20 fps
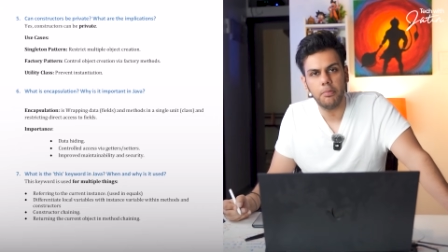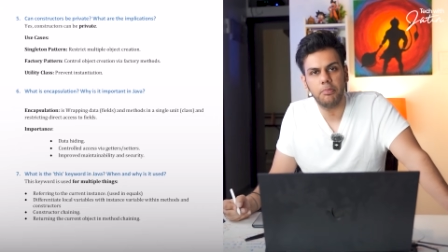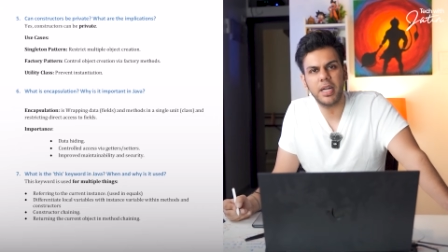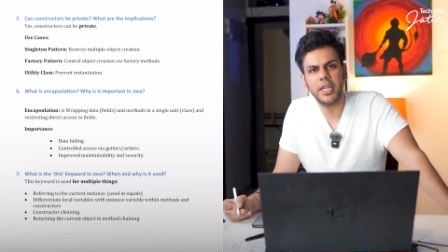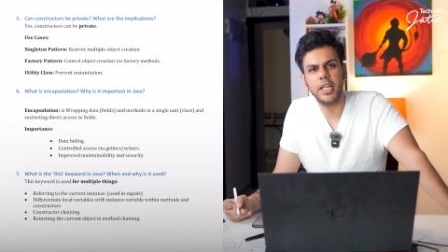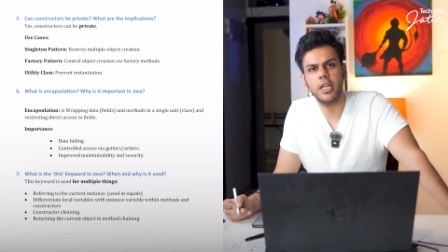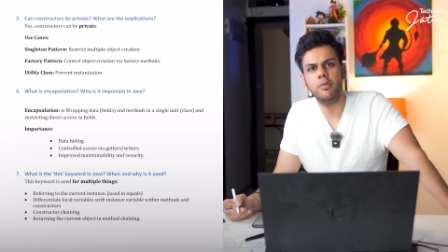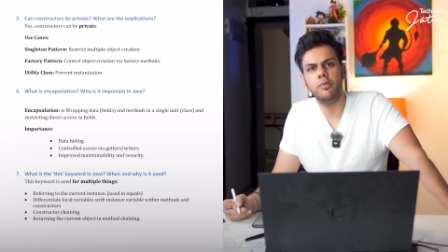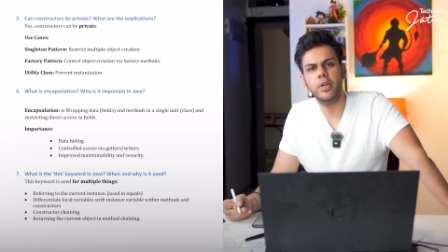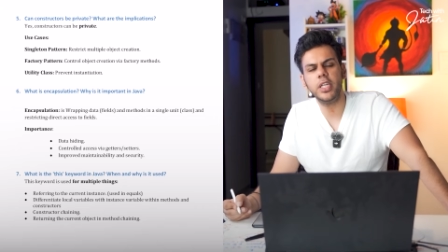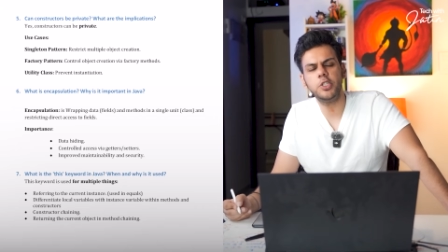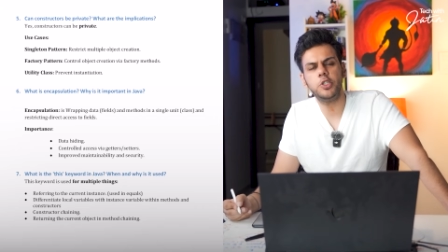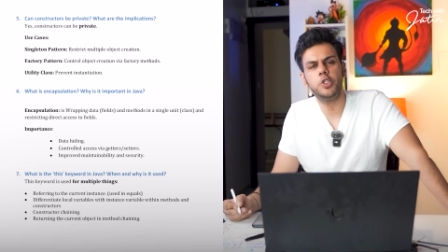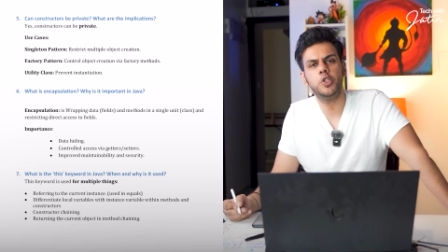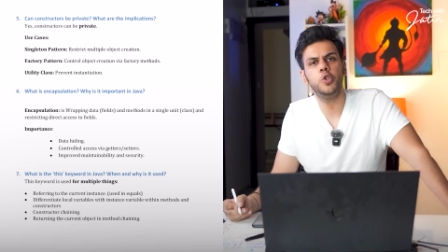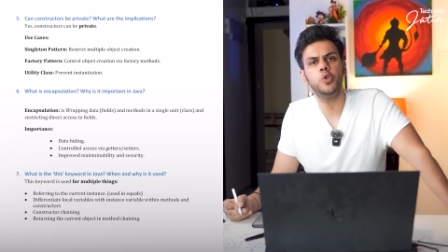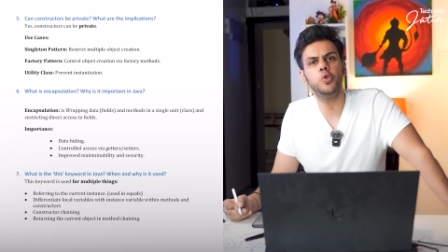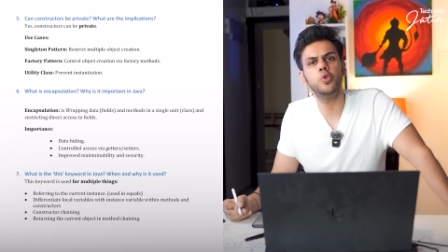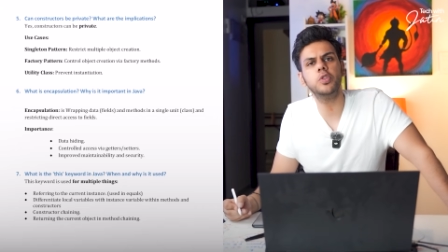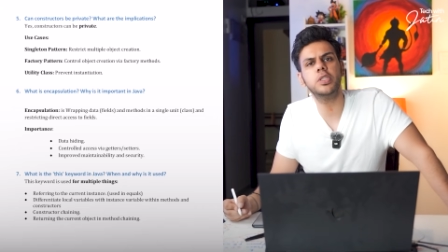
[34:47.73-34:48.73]
But in which
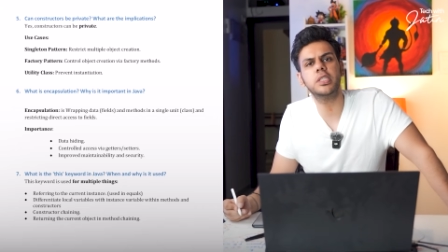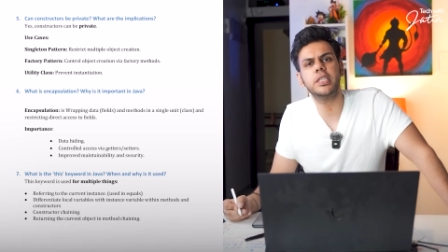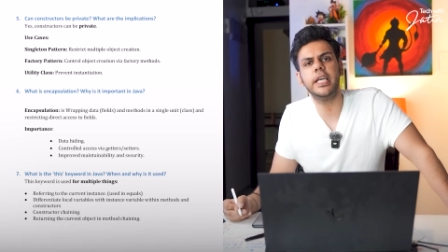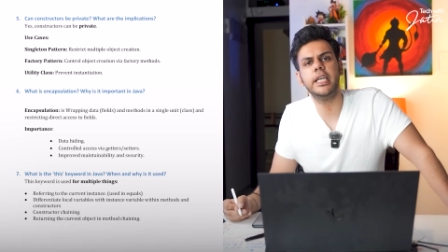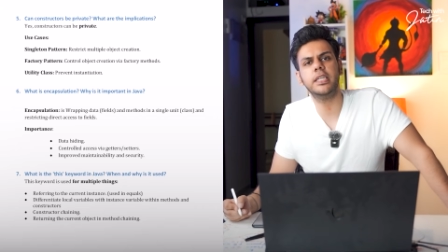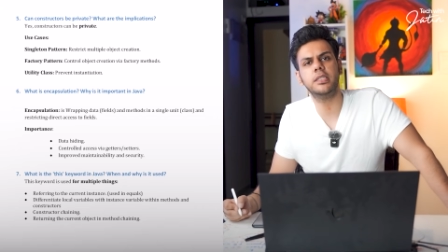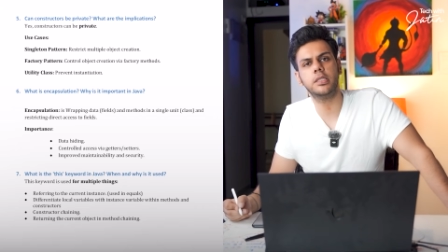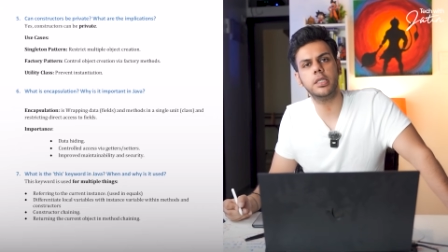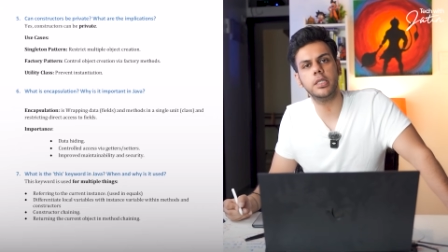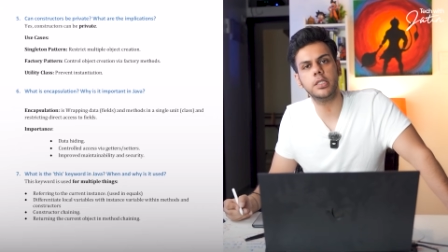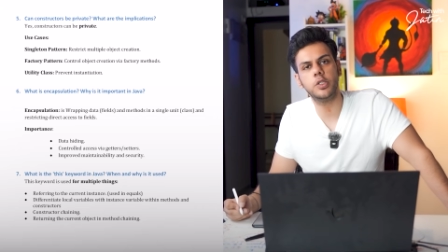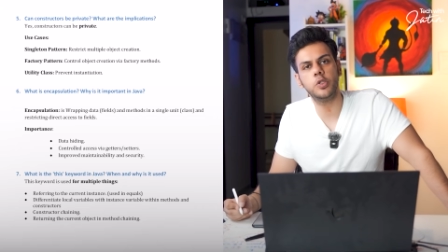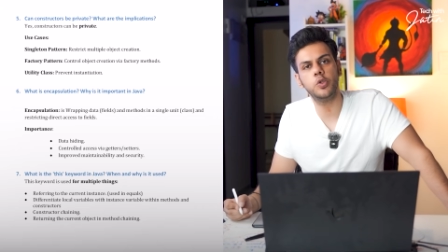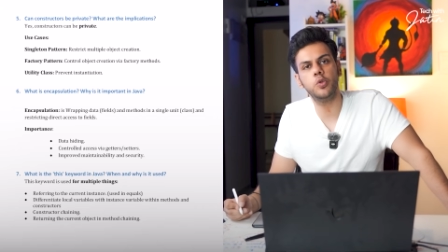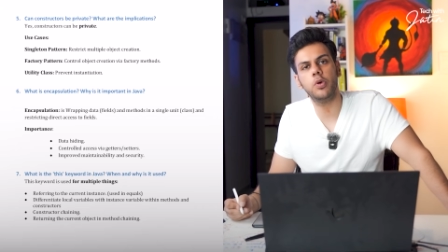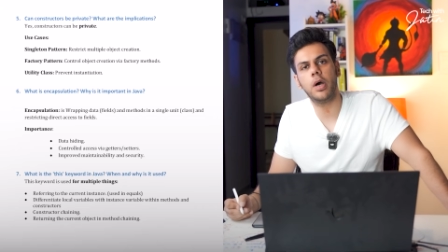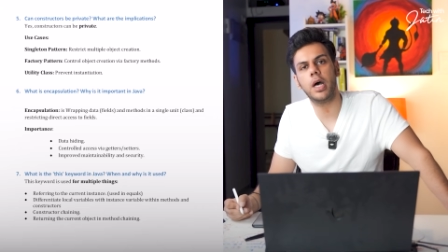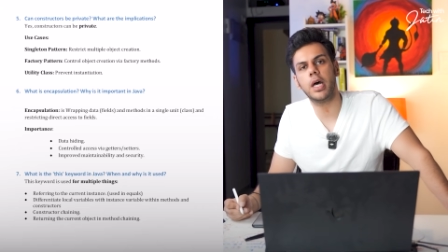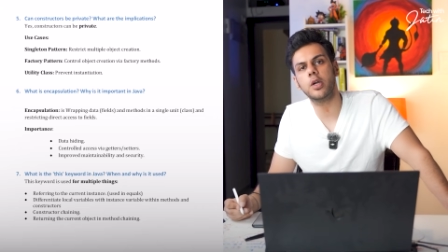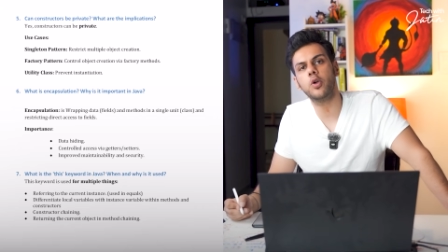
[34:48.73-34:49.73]
use cases
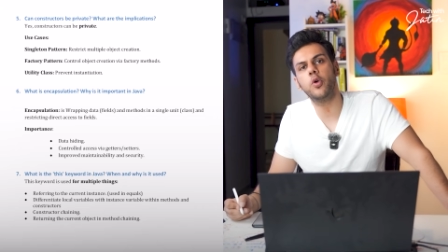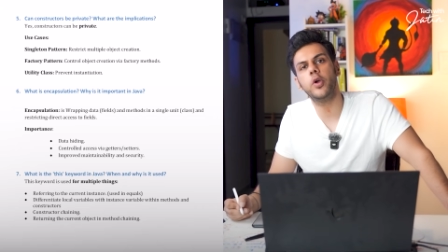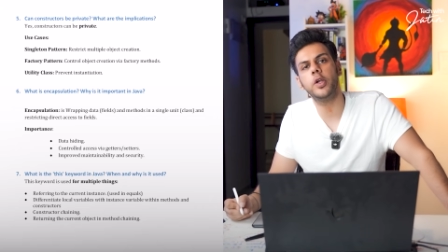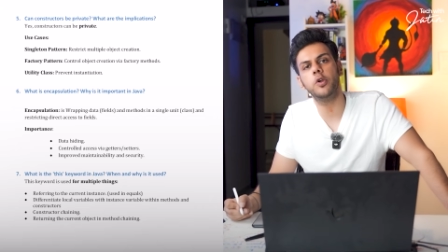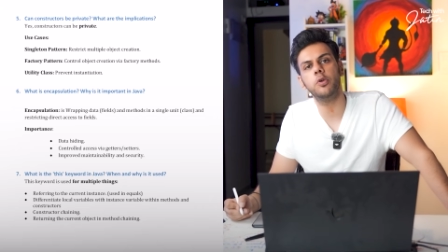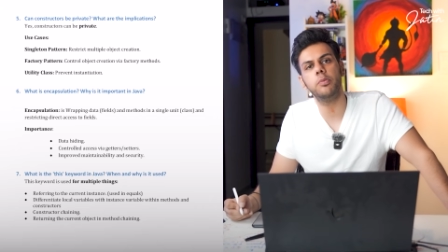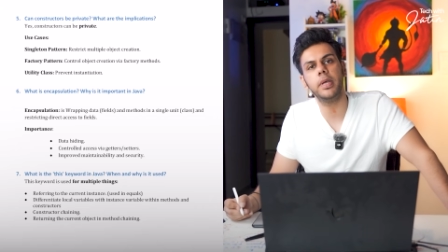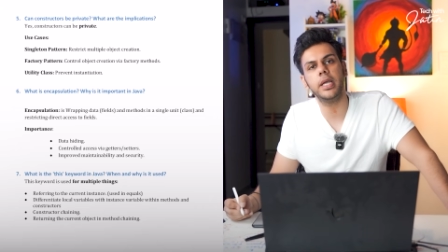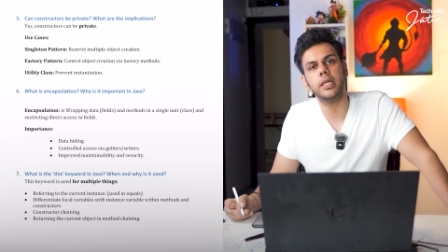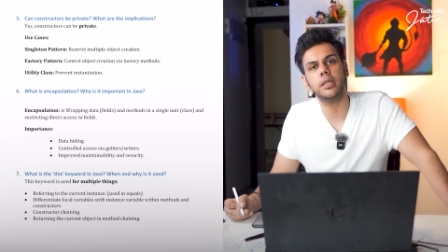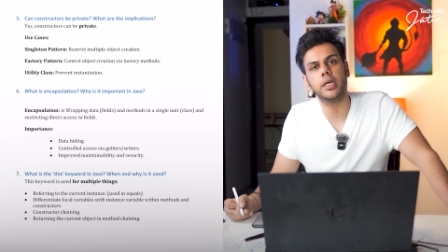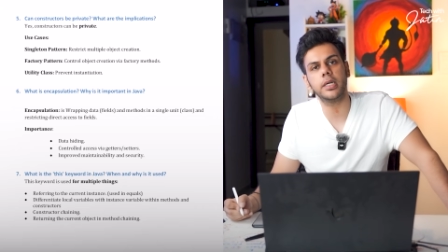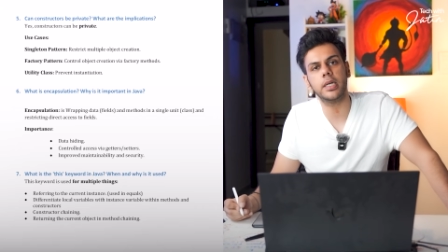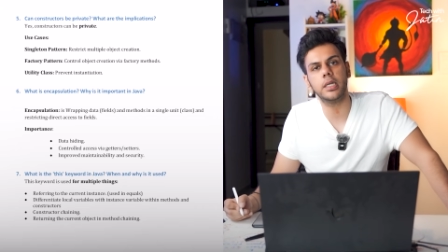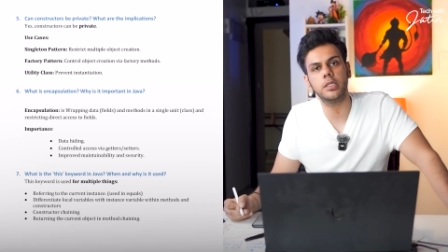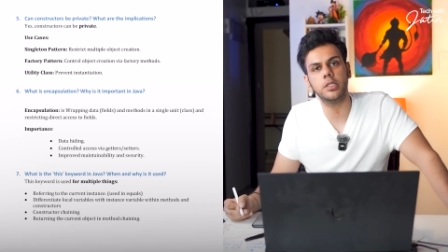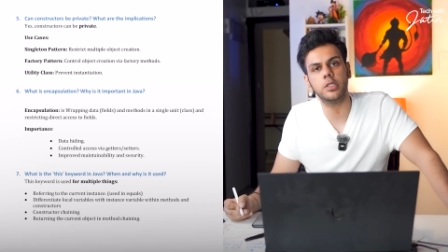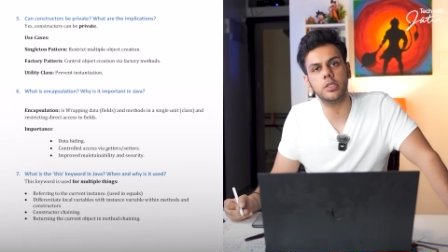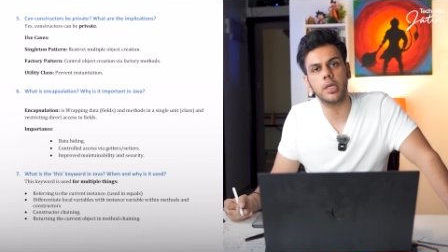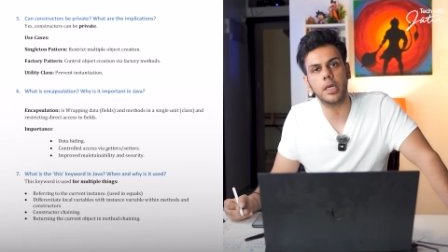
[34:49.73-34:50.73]
you are going to make the
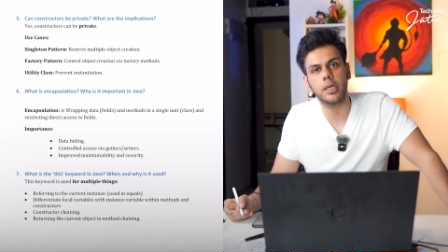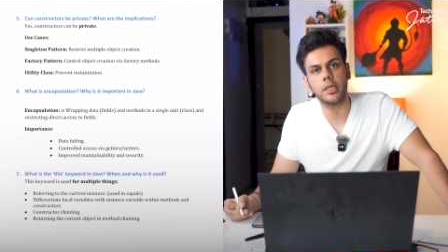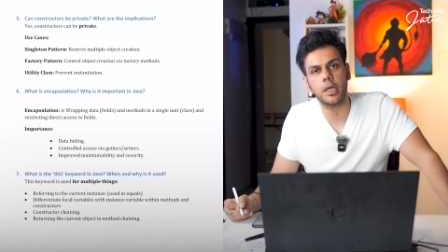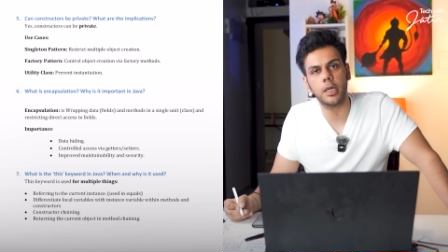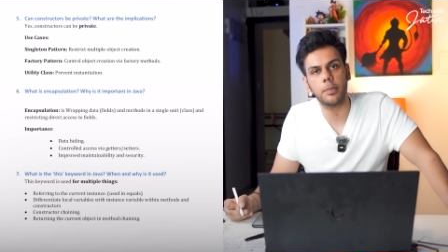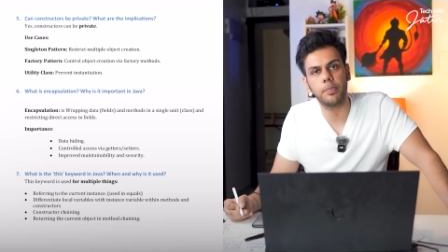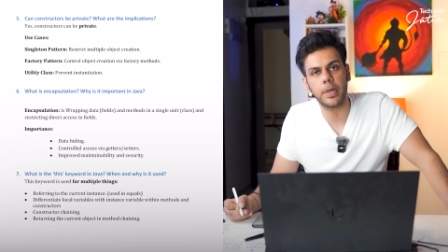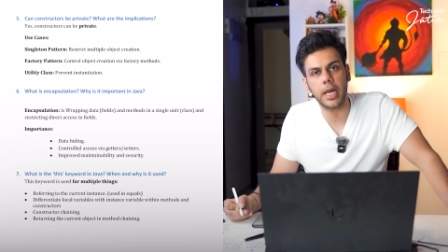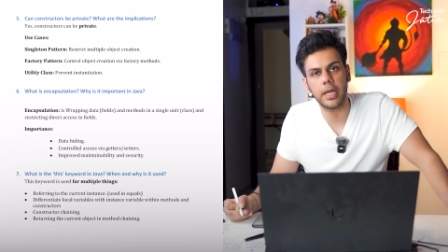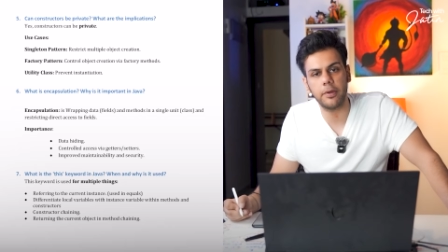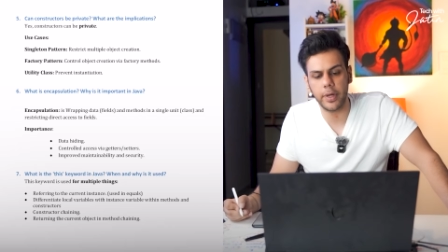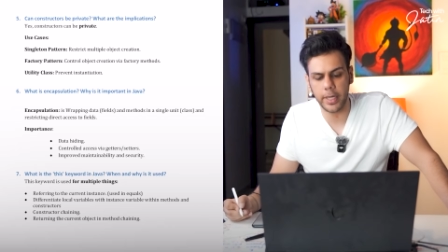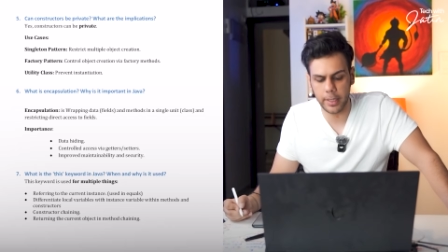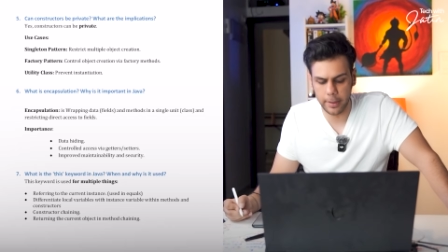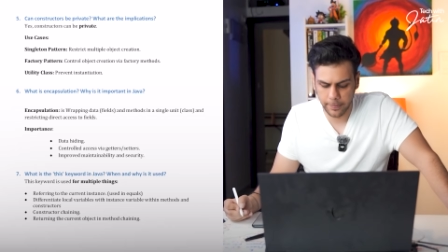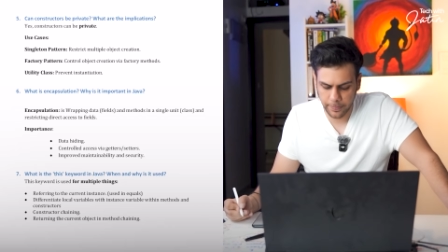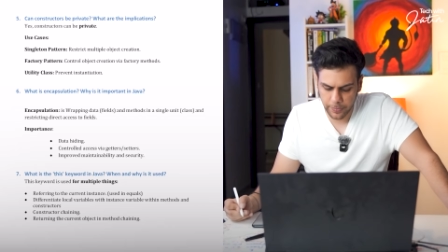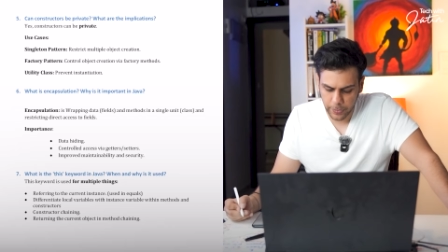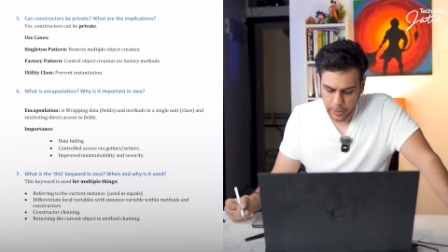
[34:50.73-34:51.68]
constructor private?